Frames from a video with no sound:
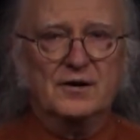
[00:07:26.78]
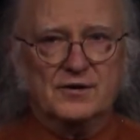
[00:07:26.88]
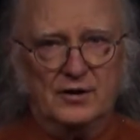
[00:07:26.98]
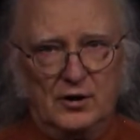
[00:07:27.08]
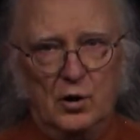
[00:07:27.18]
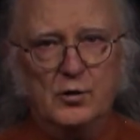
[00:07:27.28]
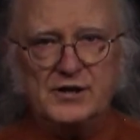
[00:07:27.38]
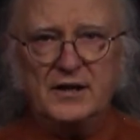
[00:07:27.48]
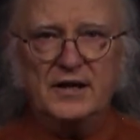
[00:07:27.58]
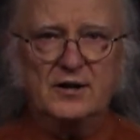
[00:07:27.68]
So the
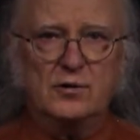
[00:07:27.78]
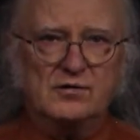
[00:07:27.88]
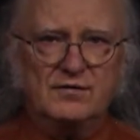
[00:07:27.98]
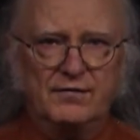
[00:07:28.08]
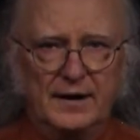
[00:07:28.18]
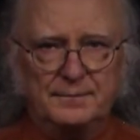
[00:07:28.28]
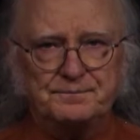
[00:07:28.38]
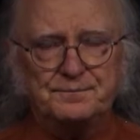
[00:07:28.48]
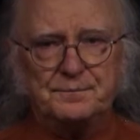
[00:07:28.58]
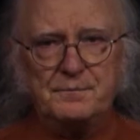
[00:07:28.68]
Koshland induced fit,
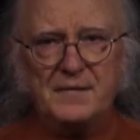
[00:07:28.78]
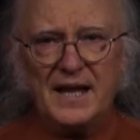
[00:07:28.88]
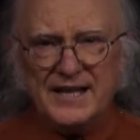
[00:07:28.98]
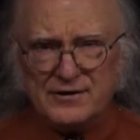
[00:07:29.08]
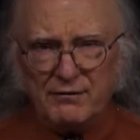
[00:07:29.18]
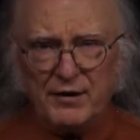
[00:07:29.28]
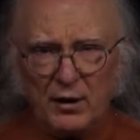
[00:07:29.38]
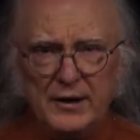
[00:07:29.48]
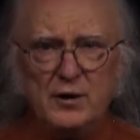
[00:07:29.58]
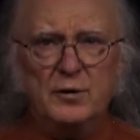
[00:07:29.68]
it's a
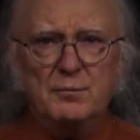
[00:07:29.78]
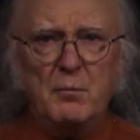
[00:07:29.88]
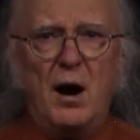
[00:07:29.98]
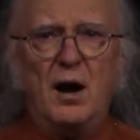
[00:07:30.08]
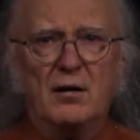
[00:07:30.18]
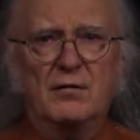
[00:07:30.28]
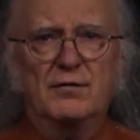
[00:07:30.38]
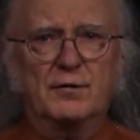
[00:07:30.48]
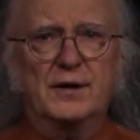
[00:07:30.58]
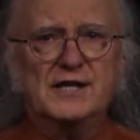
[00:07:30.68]
very good model
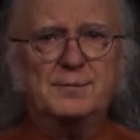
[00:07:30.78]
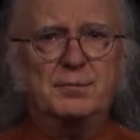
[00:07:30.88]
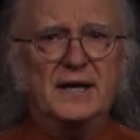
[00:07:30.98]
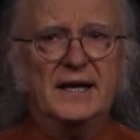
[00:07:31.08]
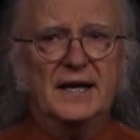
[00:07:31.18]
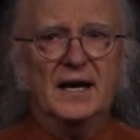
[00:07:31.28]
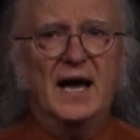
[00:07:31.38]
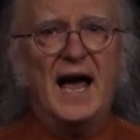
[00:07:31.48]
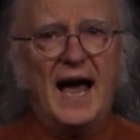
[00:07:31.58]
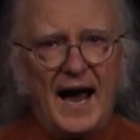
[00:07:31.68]
for explaining
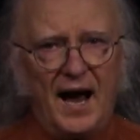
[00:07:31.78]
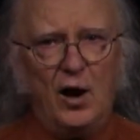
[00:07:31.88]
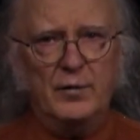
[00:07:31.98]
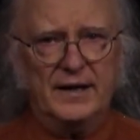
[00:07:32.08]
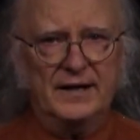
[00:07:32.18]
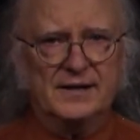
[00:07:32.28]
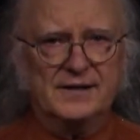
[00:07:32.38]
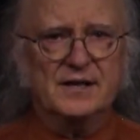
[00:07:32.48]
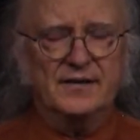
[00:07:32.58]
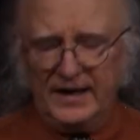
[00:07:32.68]
how it
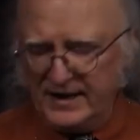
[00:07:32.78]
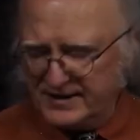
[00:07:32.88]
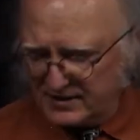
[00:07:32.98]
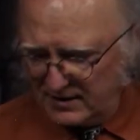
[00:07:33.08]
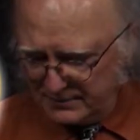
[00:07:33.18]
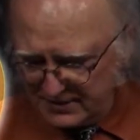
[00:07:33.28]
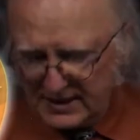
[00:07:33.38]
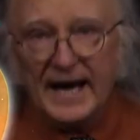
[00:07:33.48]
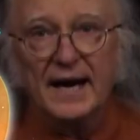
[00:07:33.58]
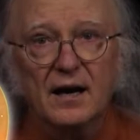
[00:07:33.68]
is that enzymes
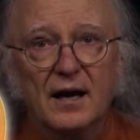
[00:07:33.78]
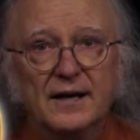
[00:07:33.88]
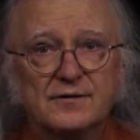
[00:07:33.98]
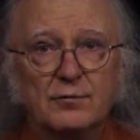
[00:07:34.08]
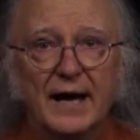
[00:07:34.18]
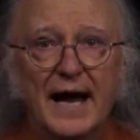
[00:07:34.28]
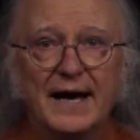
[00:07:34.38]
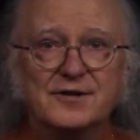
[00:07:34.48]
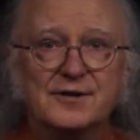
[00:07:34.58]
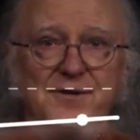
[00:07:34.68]
catalyze
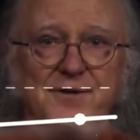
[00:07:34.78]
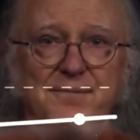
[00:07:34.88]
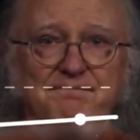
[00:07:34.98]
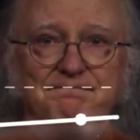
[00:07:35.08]
reactions.